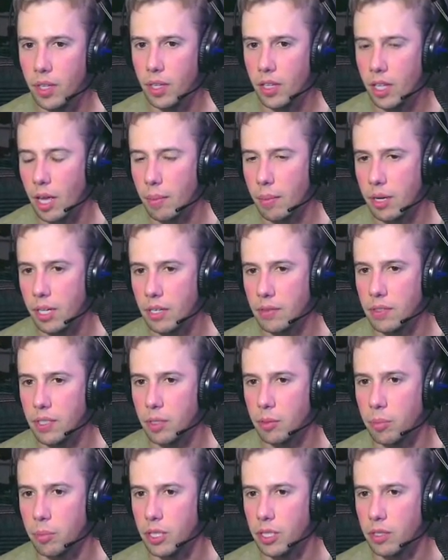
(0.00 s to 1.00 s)
That
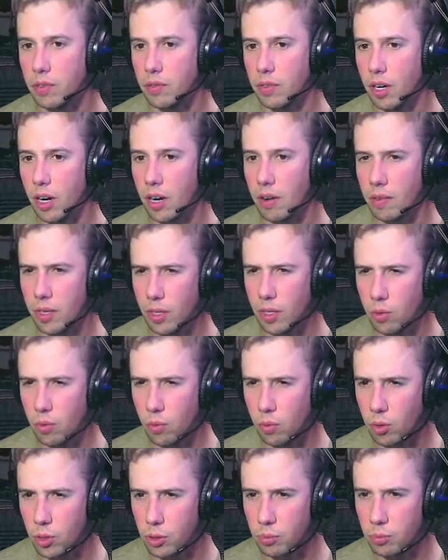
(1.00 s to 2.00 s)
magnificent piece of carving
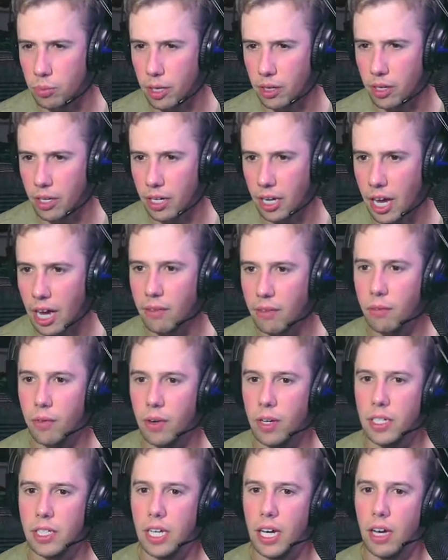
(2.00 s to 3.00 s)
was buried
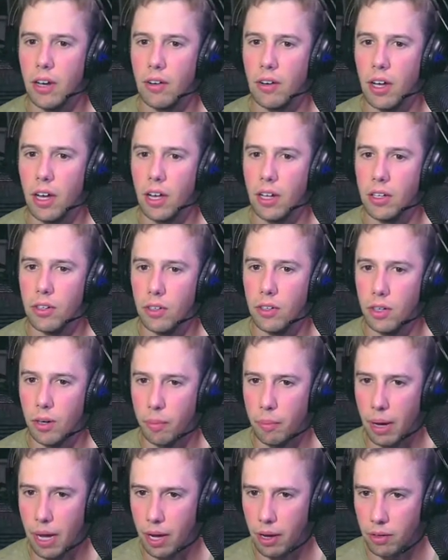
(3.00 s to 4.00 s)
halfway down under a
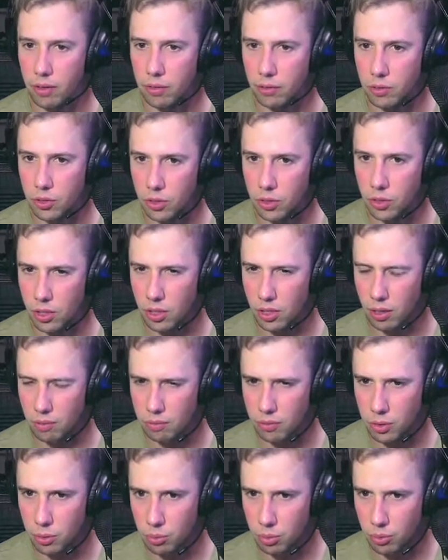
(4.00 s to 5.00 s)
mound of
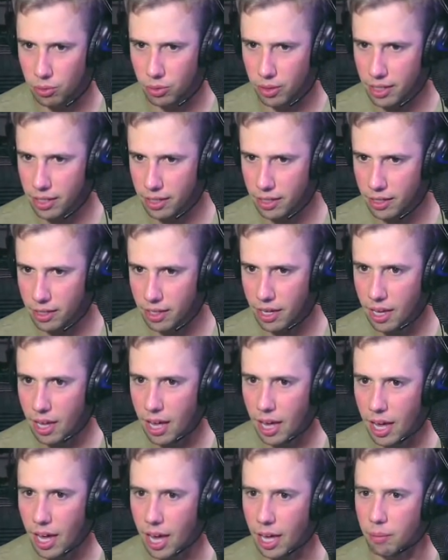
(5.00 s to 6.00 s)
debris,
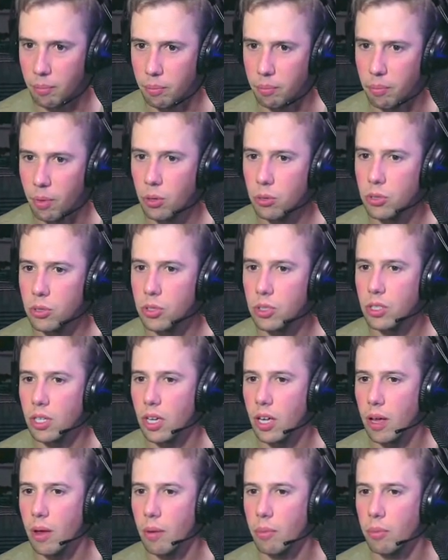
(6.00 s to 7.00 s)
and most
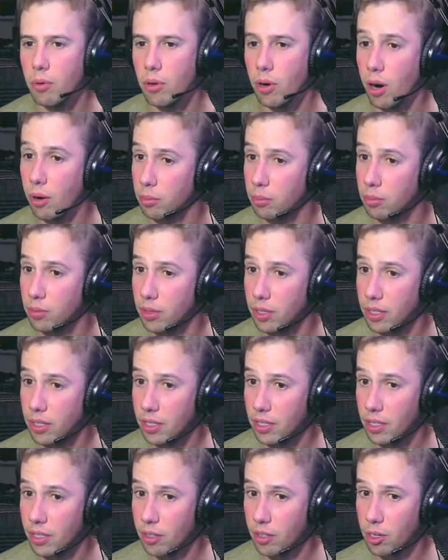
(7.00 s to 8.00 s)
probably
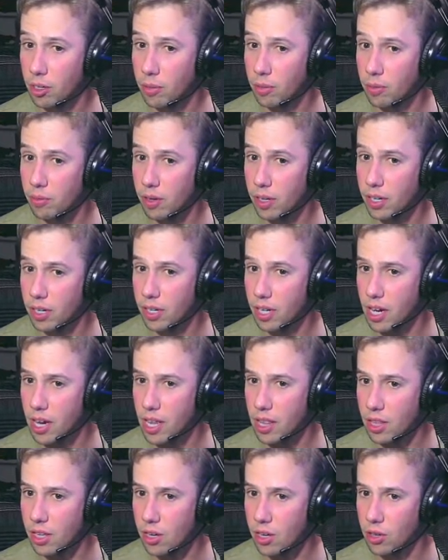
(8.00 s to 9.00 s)
could have been written
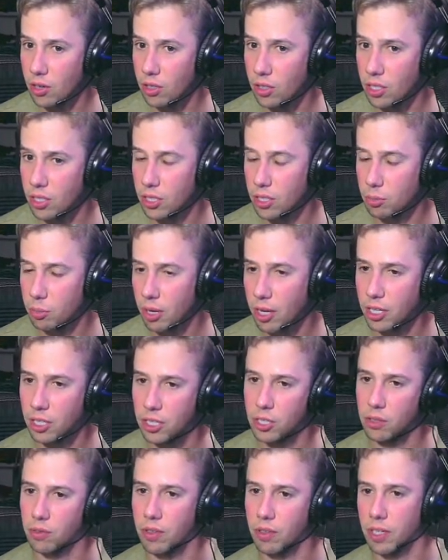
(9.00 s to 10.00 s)
in the earliest
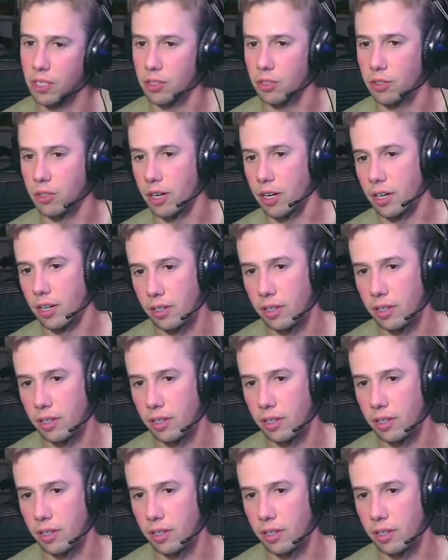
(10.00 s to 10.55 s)
pages of history.